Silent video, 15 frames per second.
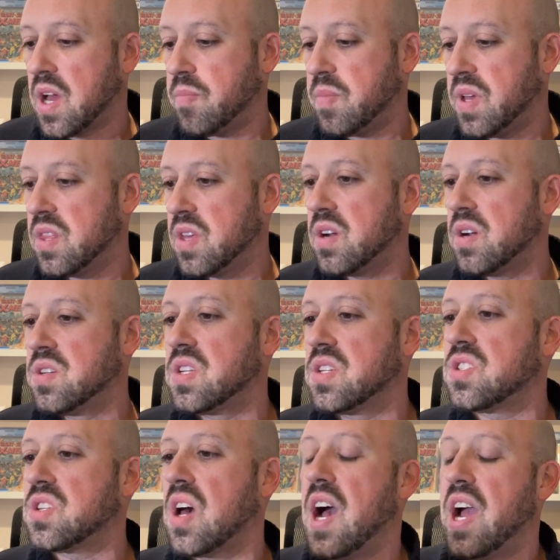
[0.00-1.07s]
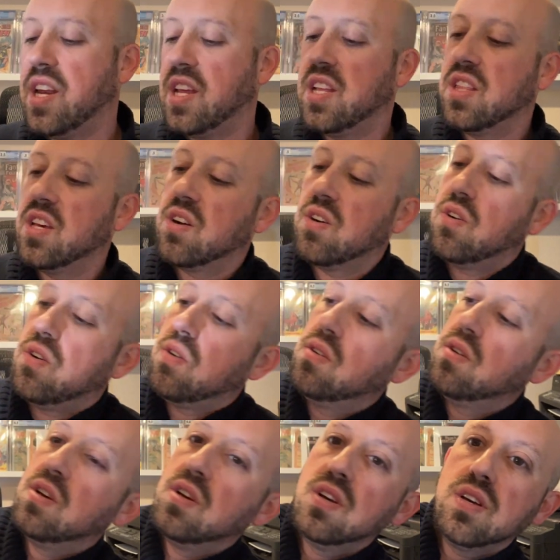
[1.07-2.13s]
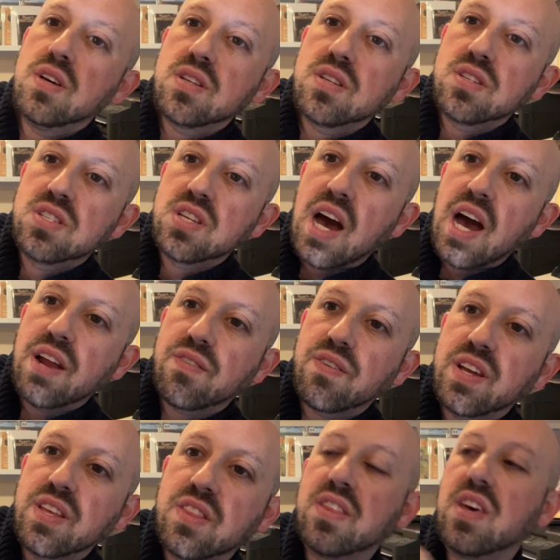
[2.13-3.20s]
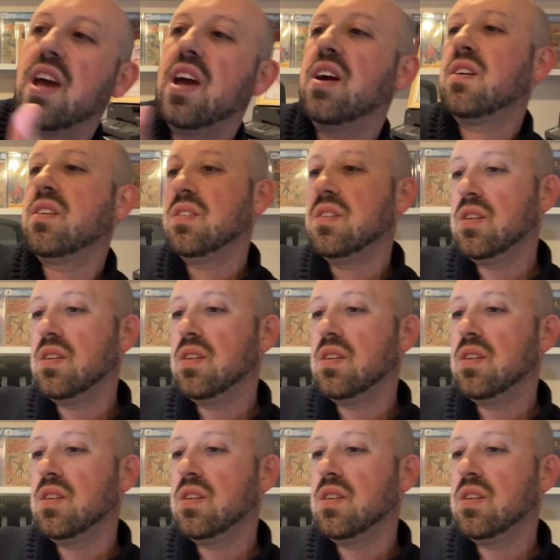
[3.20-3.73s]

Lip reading: I mean, there's a tiny little dot right there.